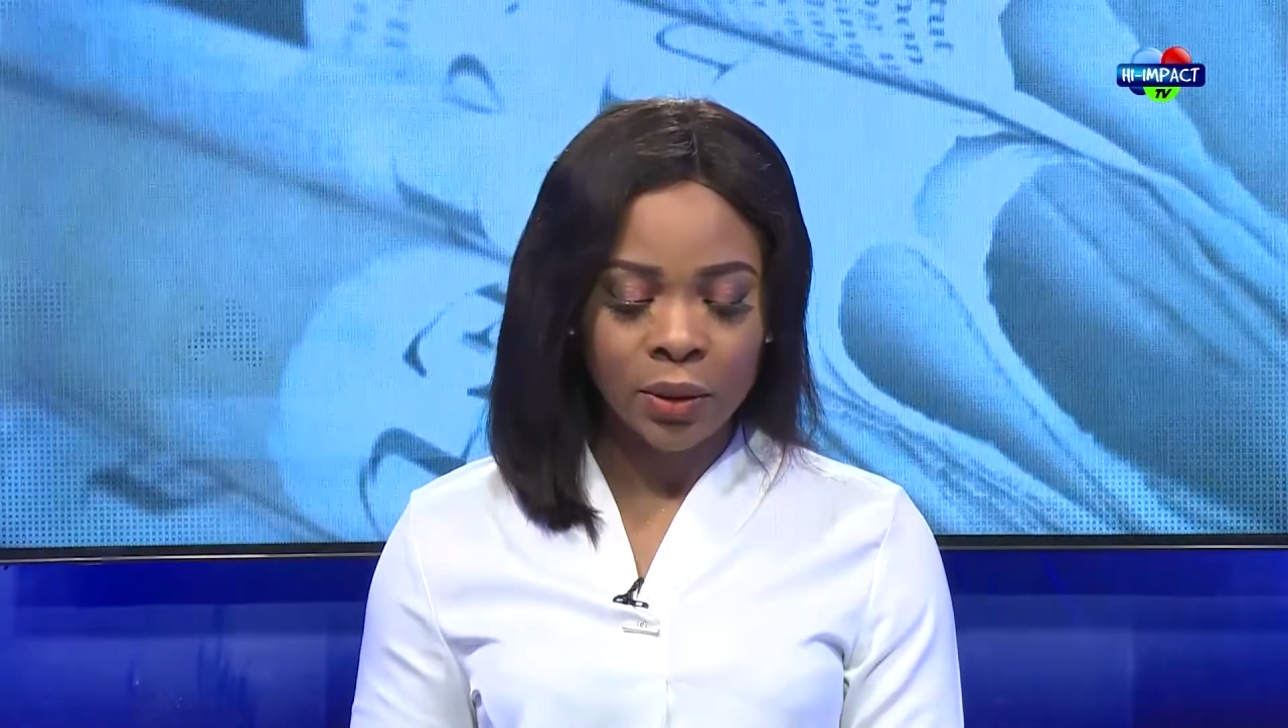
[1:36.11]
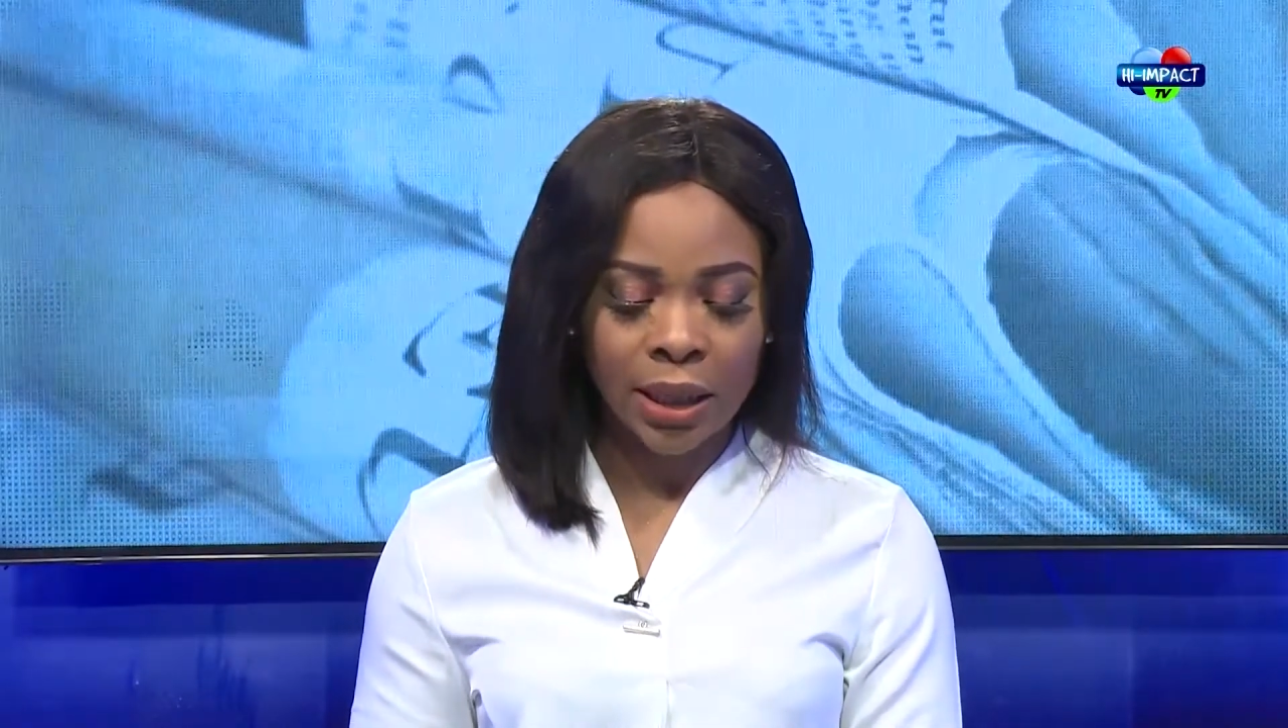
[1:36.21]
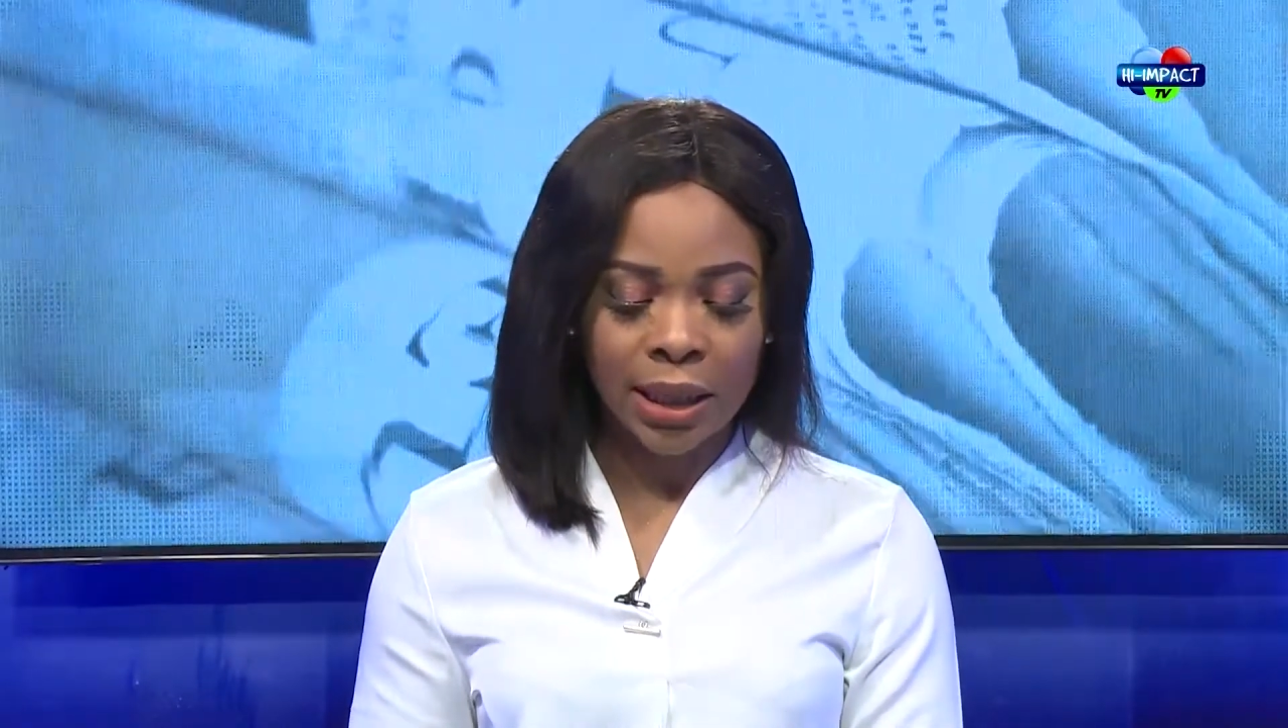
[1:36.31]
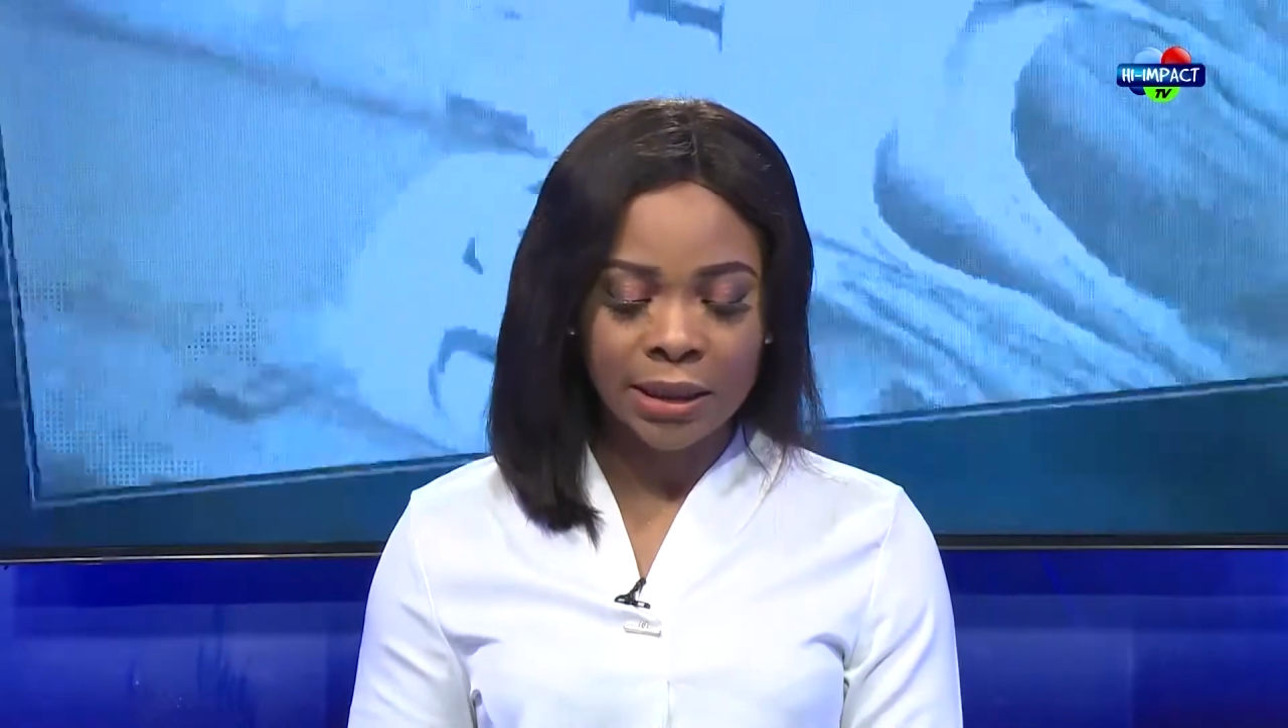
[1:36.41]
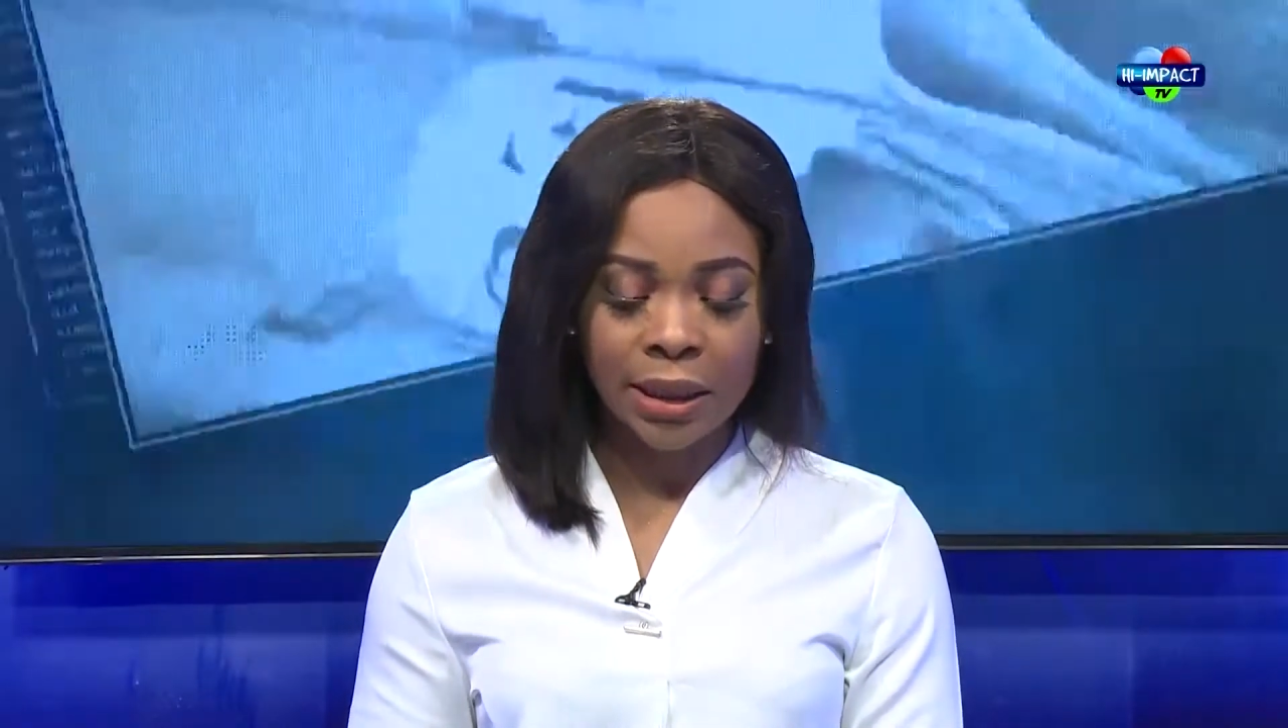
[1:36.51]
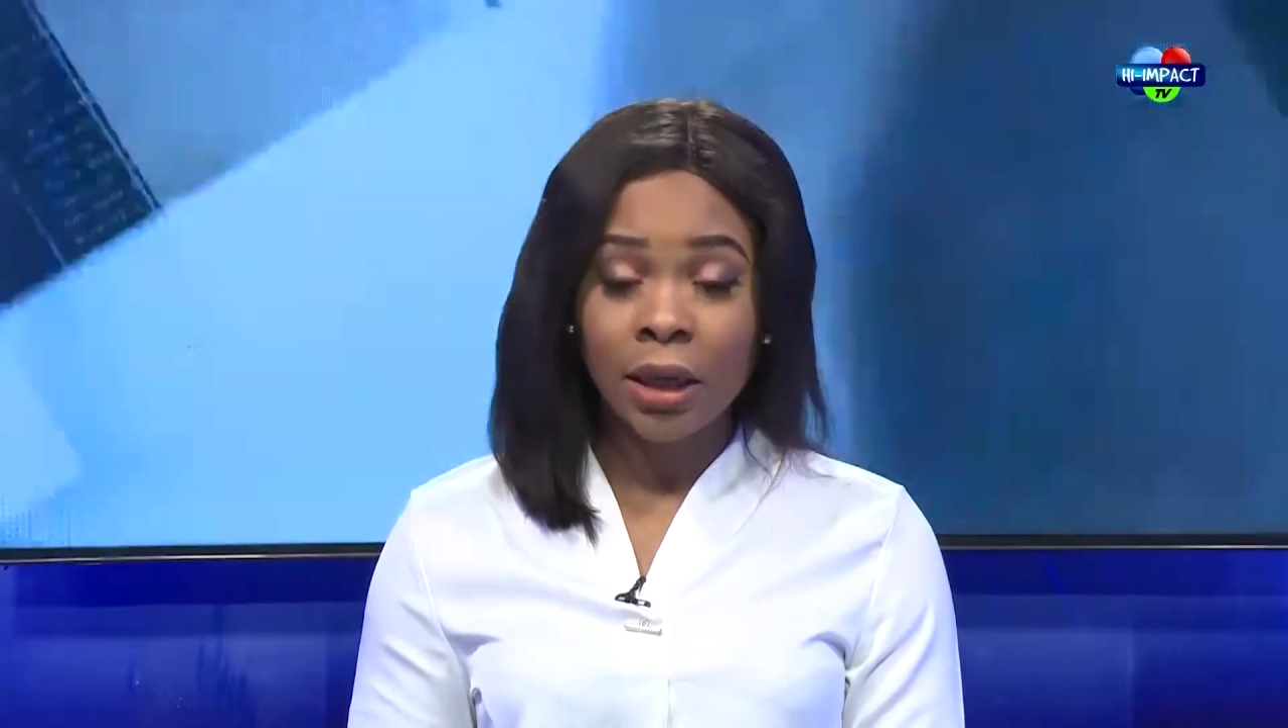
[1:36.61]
at the